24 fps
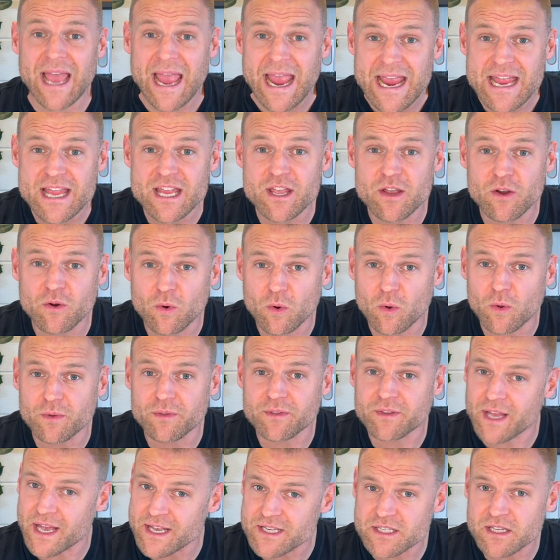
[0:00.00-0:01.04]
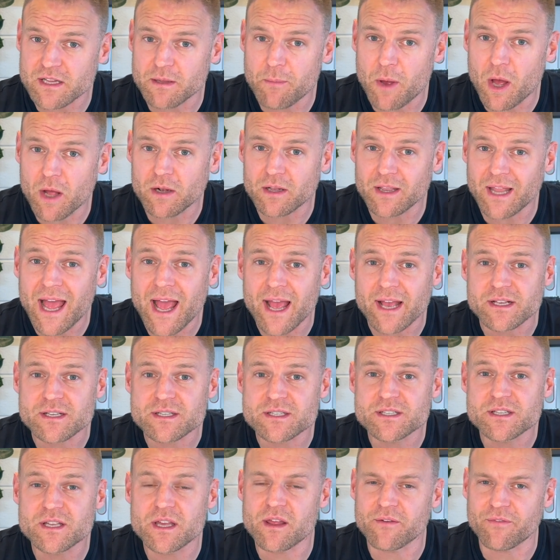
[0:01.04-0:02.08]
8-year-old Tesla Model
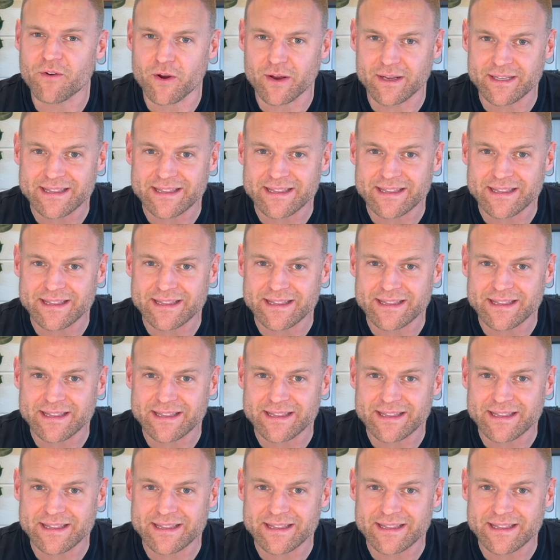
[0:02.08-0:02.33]
X to the very